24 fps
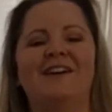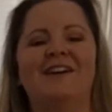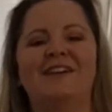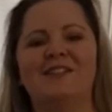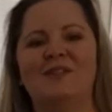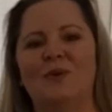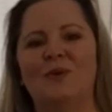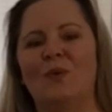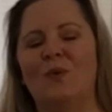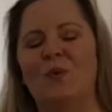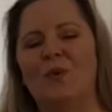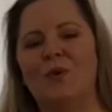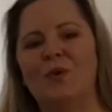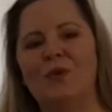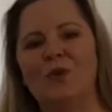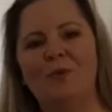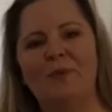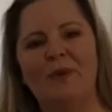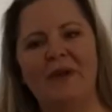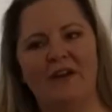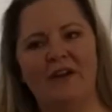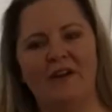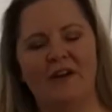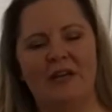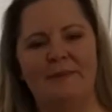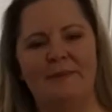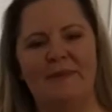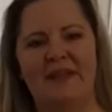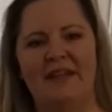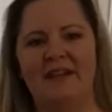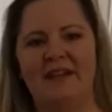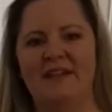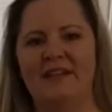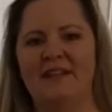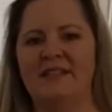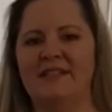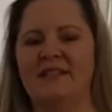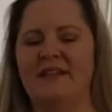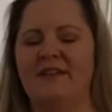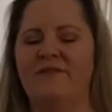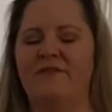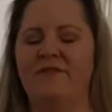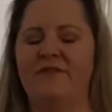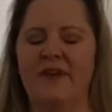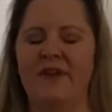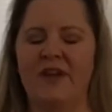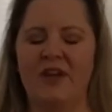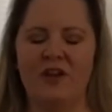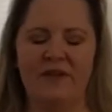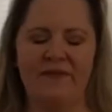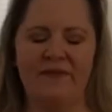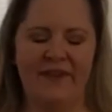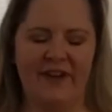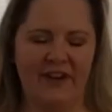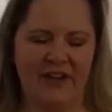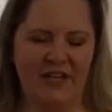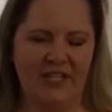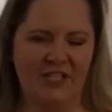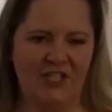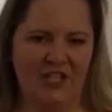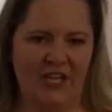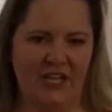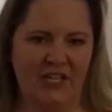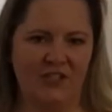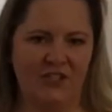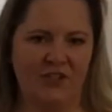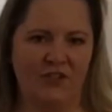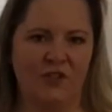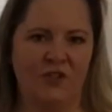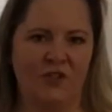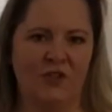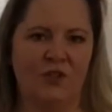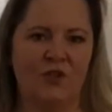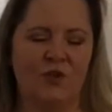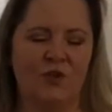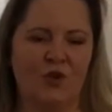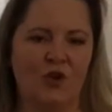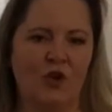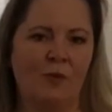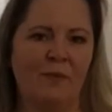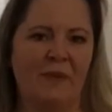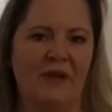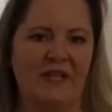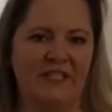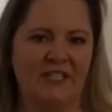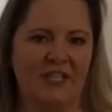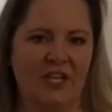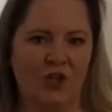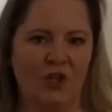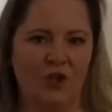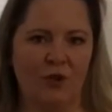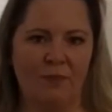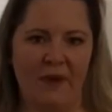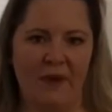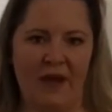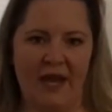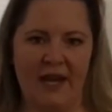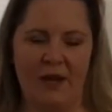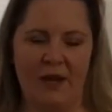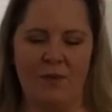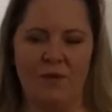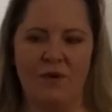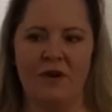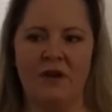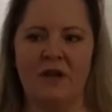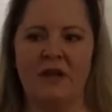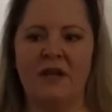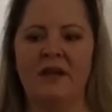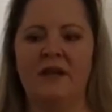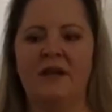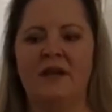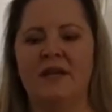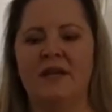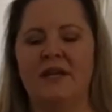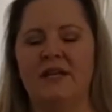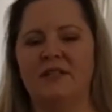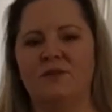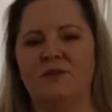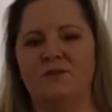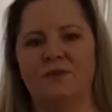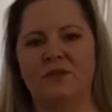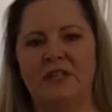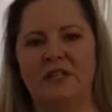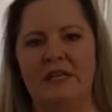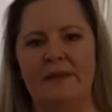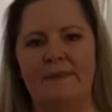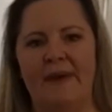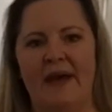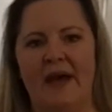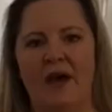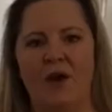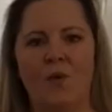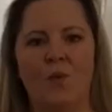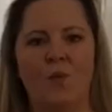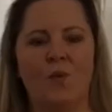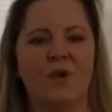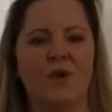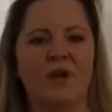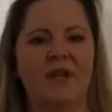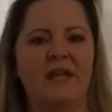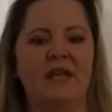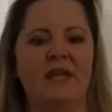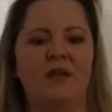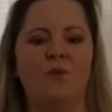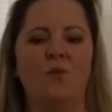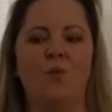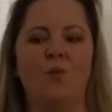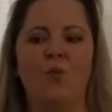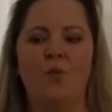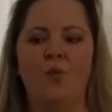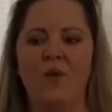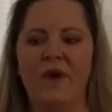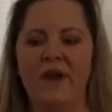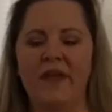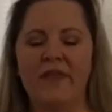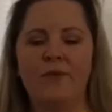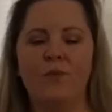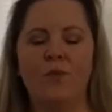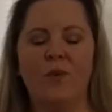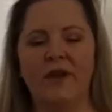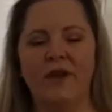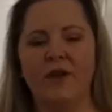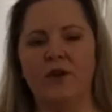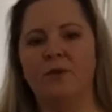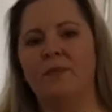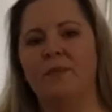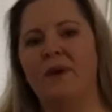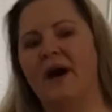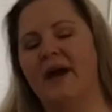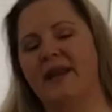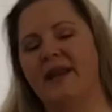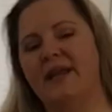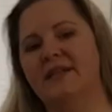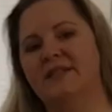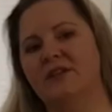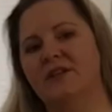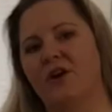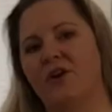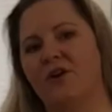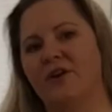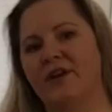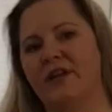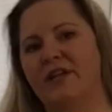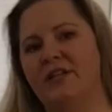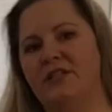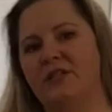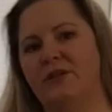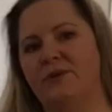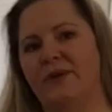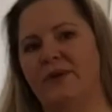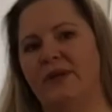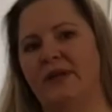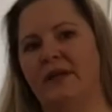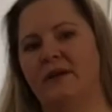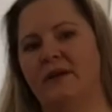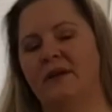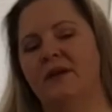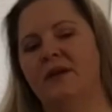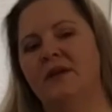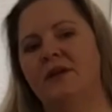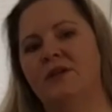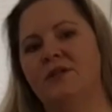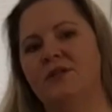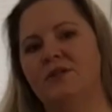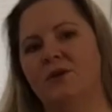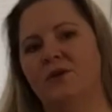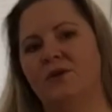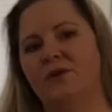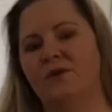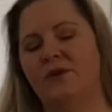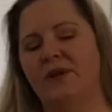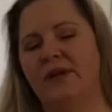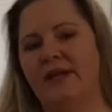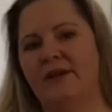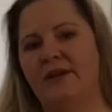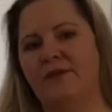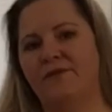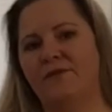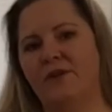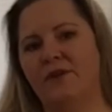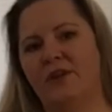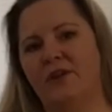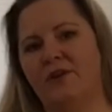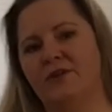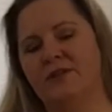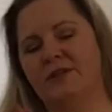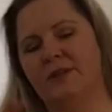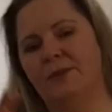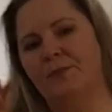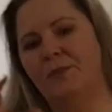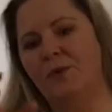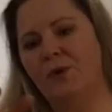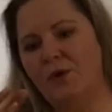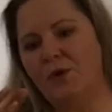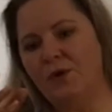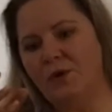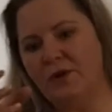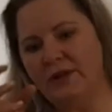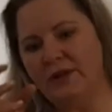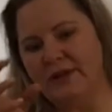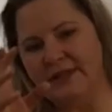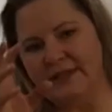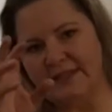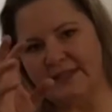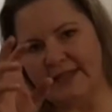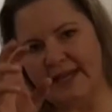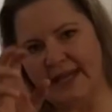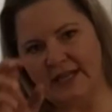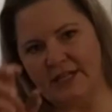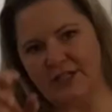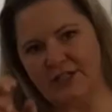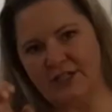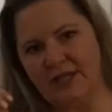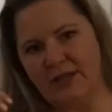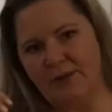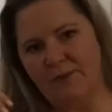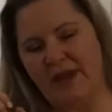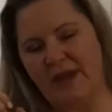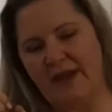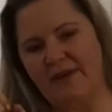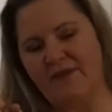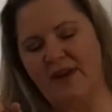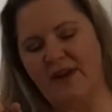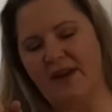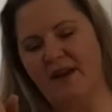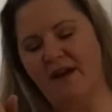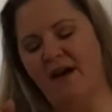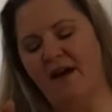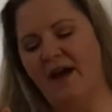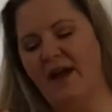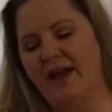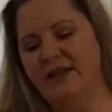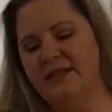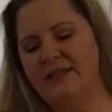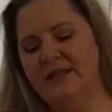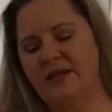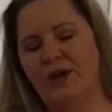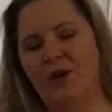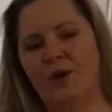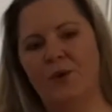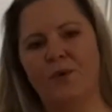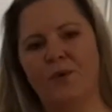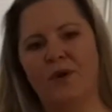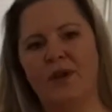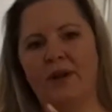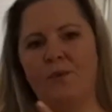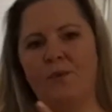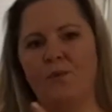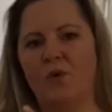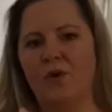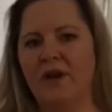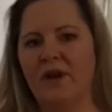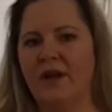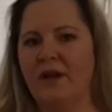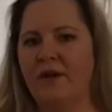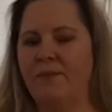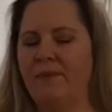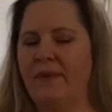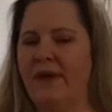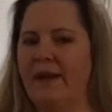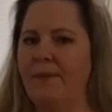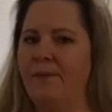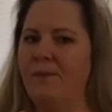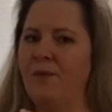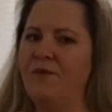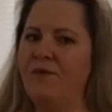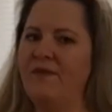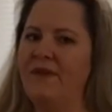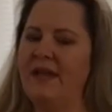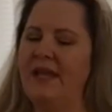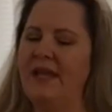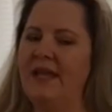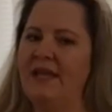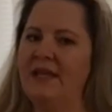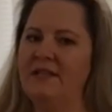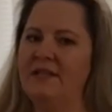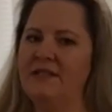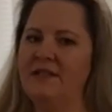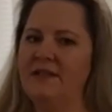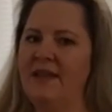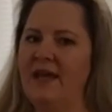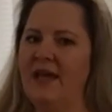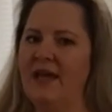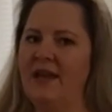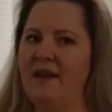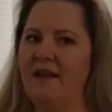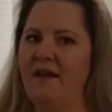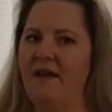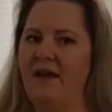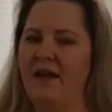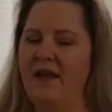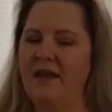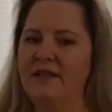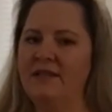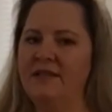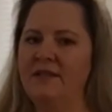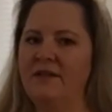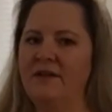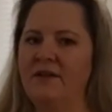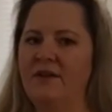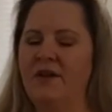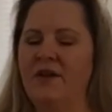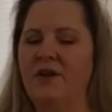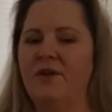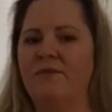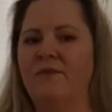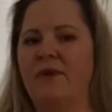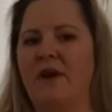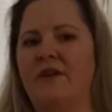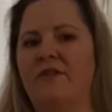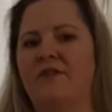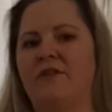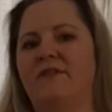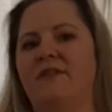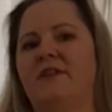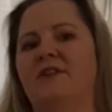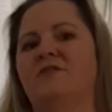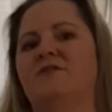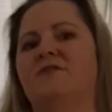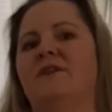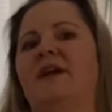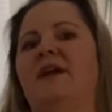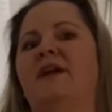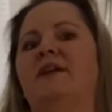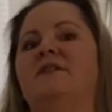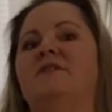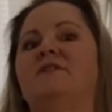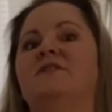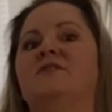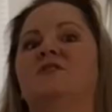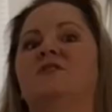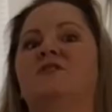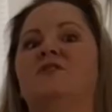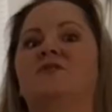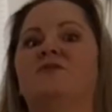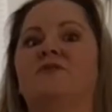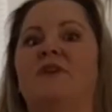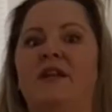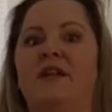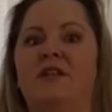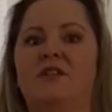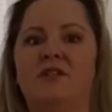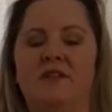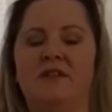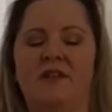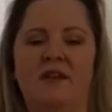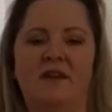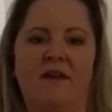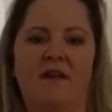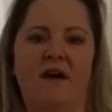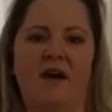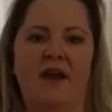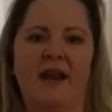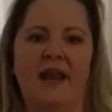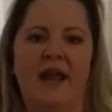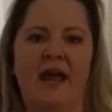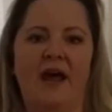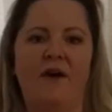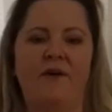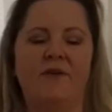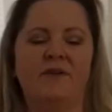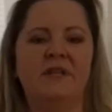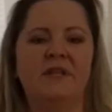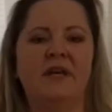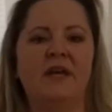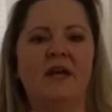So orthobionomy is a very, very gentle neuromuscular body work. It's really about working with what your body is already doing. So if there's a pull and tension, we have a knot, we're going to work by moving into that knot rather than trying to stretch the knot out.